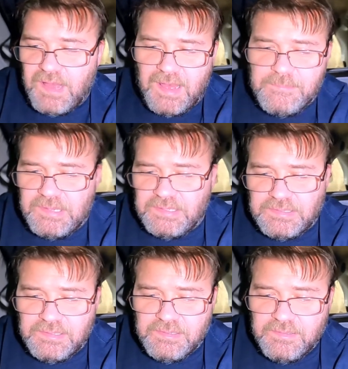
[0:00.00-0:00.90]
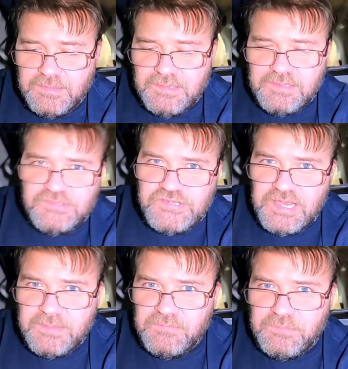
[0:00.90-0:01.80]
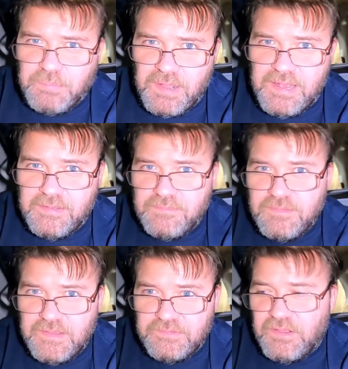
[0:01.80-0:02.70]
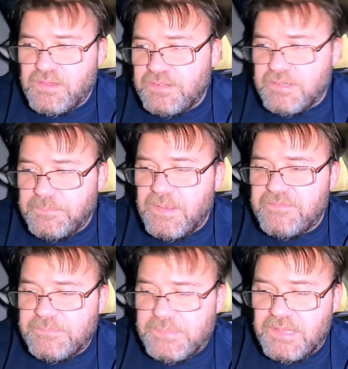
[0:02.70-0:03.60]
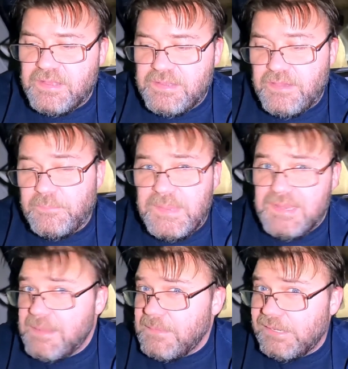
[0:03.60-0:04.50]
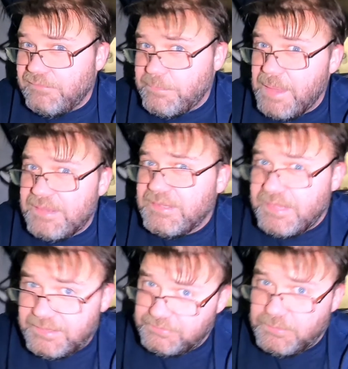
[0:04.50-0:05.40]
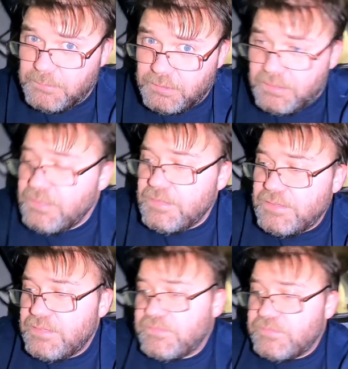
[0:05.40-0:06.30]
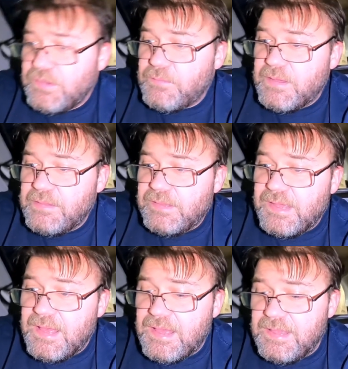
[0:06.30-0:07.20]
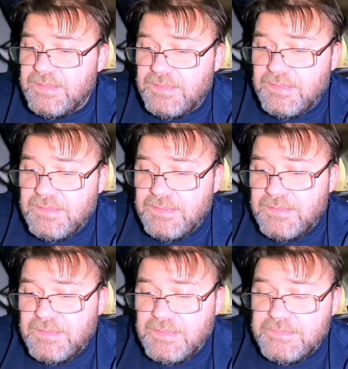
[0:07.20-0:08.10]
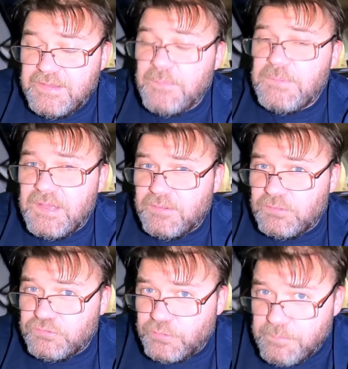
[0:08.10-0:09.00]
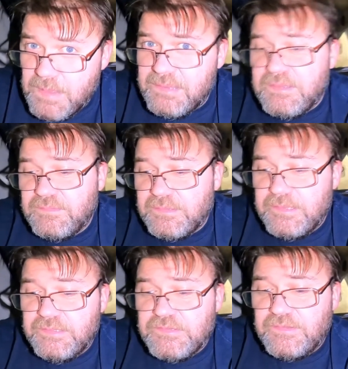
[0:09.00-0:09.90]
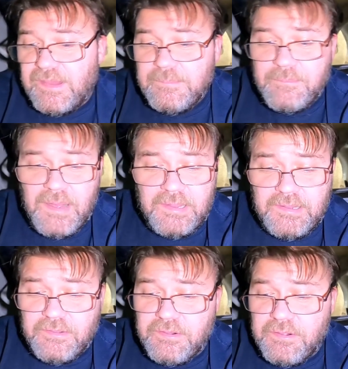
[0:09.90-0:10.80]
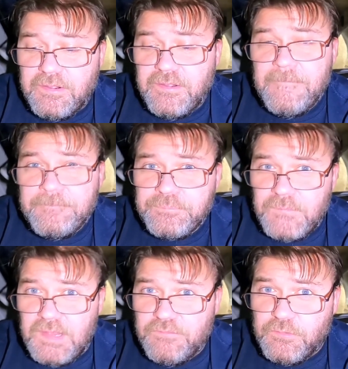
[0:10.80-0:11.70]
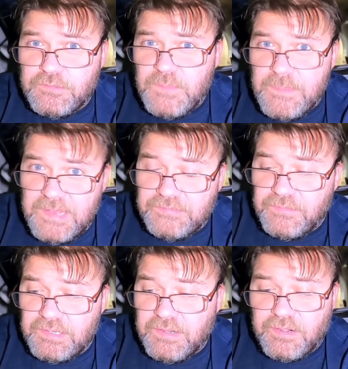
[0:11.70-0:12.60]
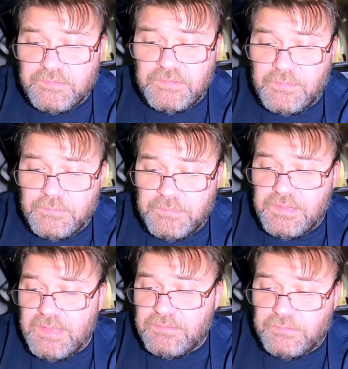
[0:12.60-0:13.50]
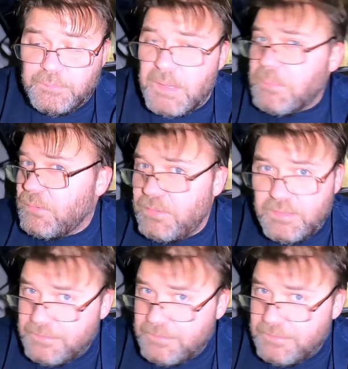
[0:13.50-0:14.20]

I mean, James Brown has gone above and beyond to help me, and I'm not even a paying customer. So the guy has helped out tremendously, just like my car, and of course my best friend Gar. So without those people,